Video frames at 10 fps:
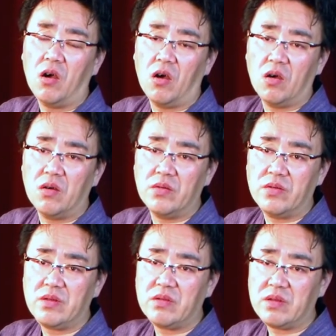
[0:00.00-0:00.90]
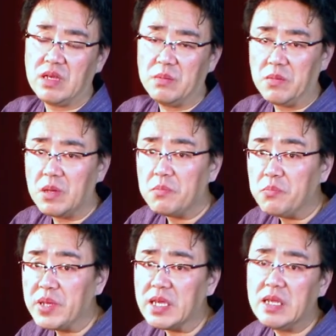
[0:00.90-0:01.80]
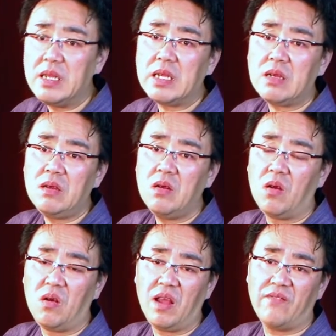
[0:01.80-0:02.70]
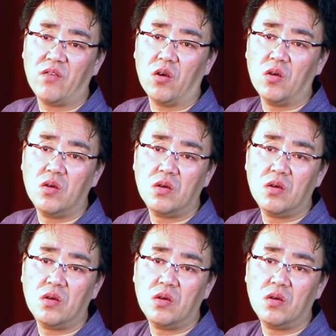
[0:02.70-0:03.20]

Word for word: on the beginning level.